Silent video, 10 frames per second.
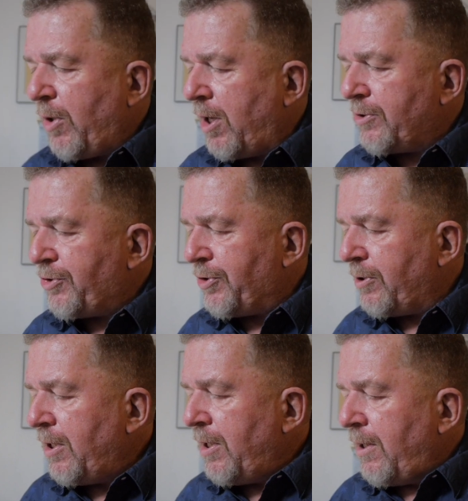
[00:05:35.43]

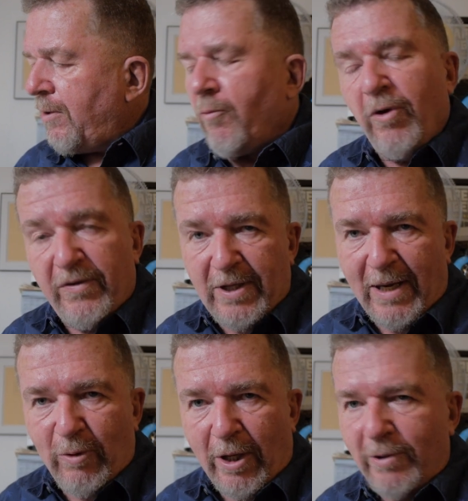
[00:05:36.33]
posture with
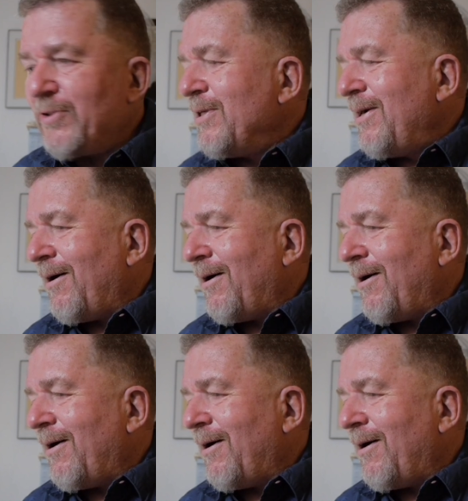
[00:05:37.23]
typewriters,